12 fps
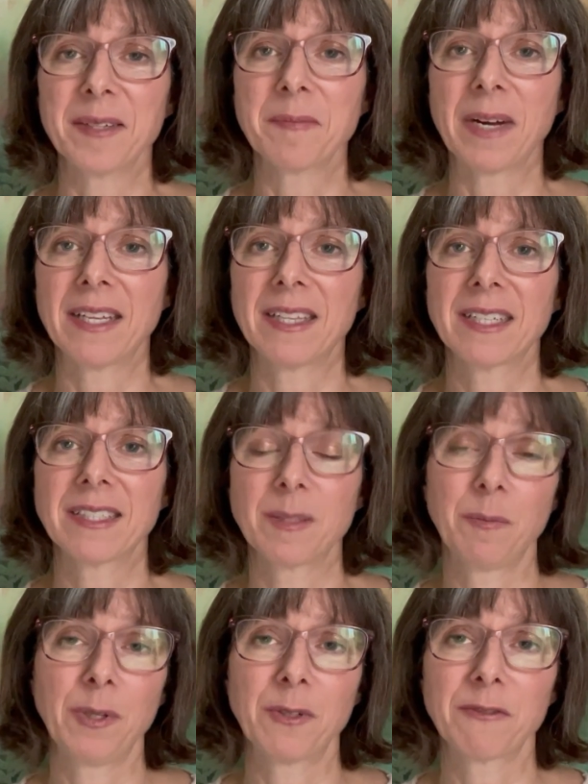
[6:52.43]
I think it's a
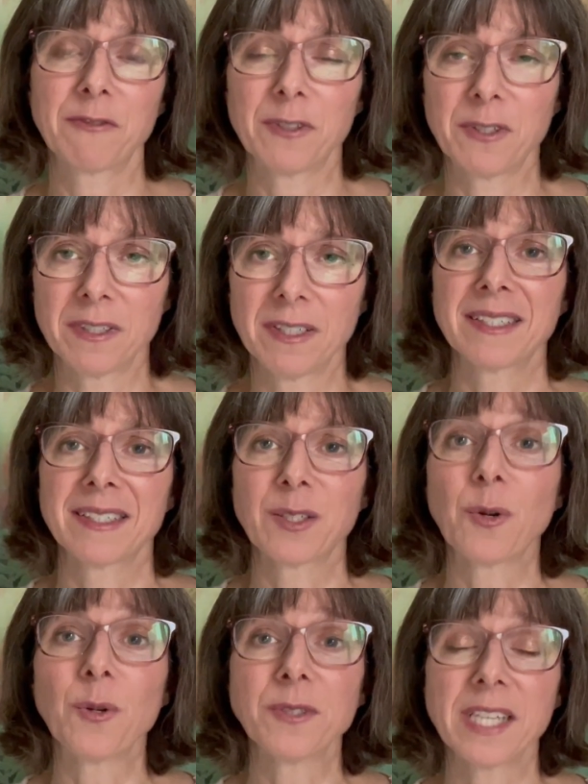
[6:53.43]
beautiful
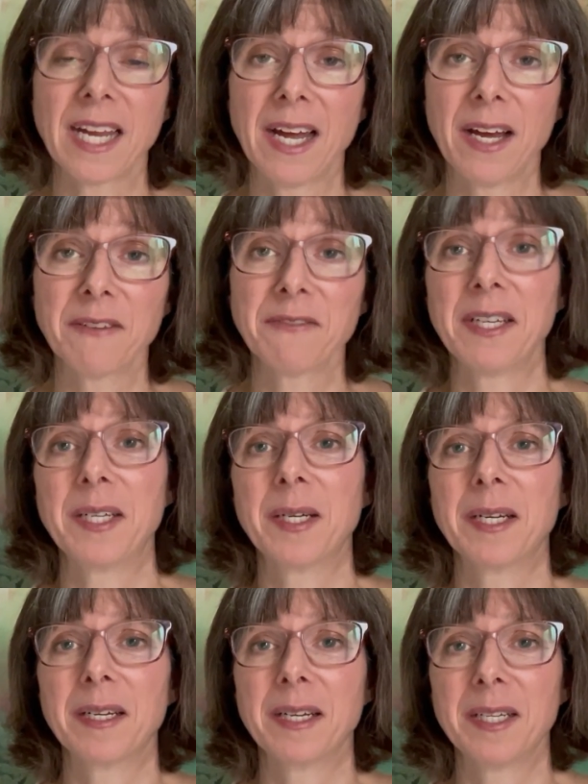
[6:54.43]
goal to have and
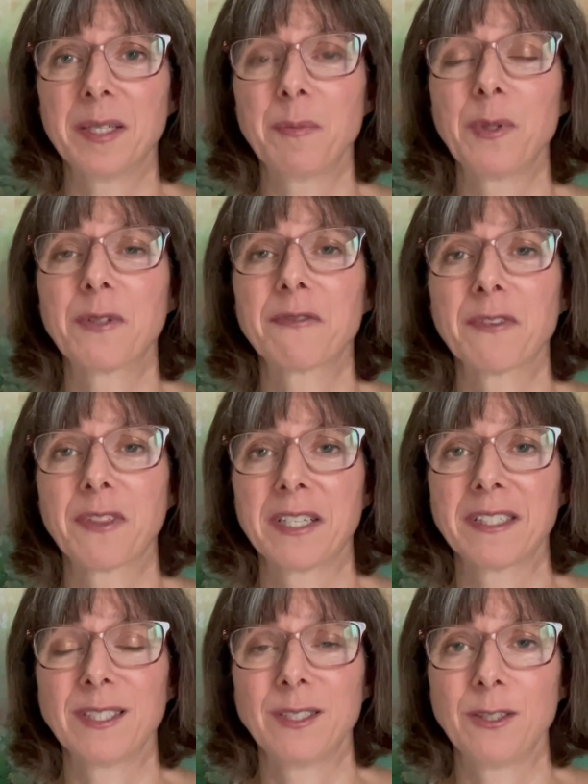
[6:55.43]
a beautiful thing
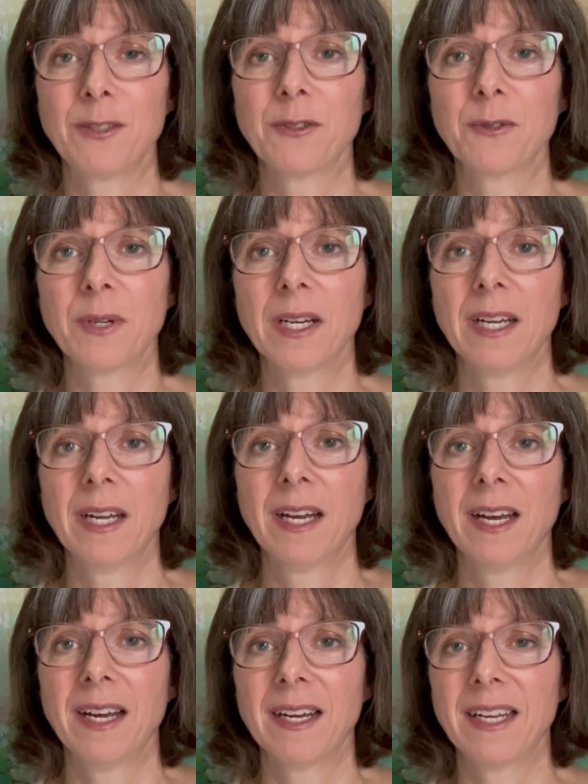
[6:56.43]
to do.
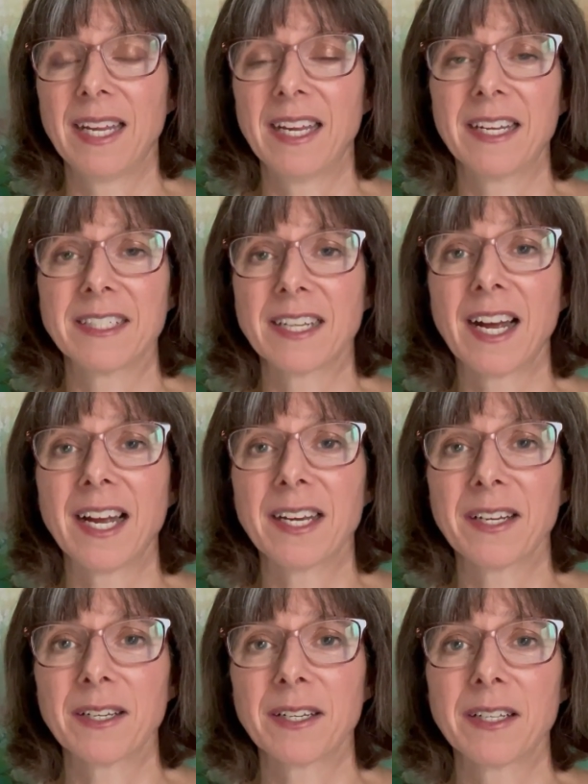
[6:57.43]
And
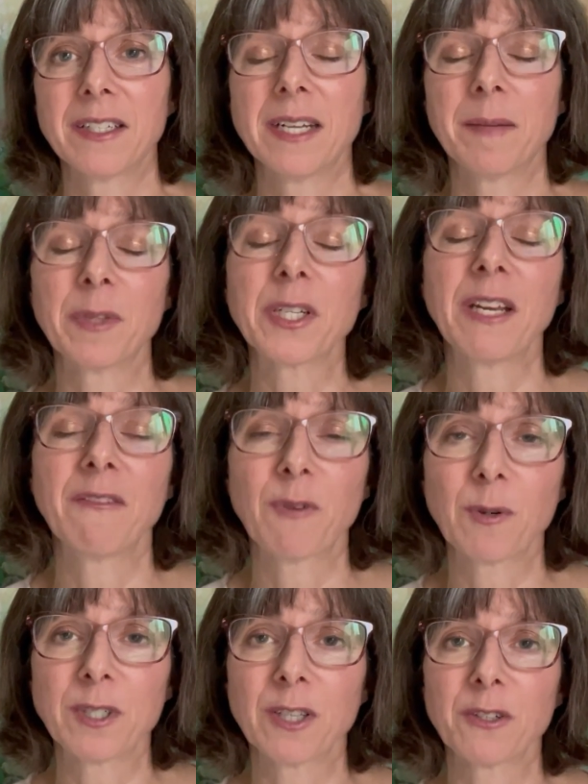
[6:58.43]
I am looking
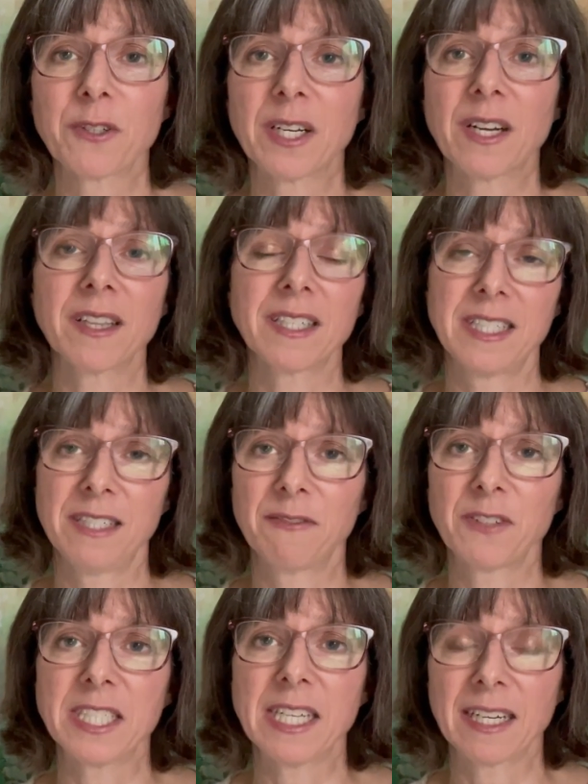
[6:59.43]
forward to learning all the
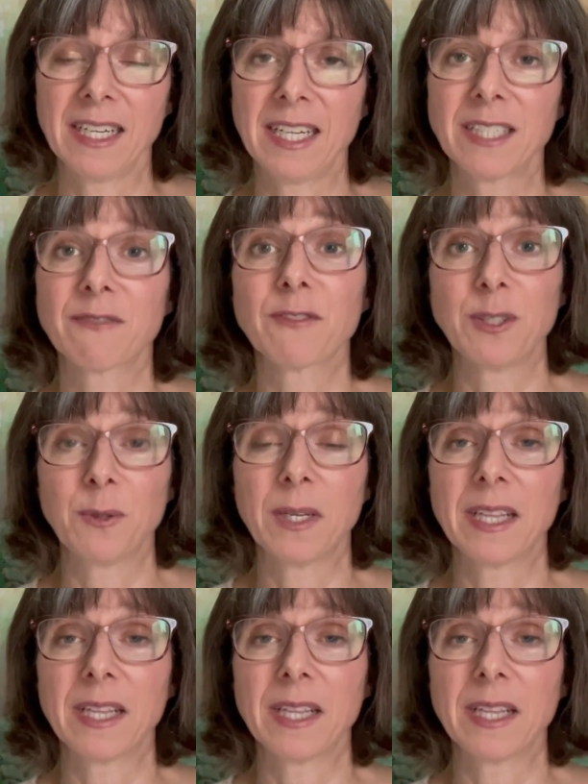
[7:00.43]
different techniques for doing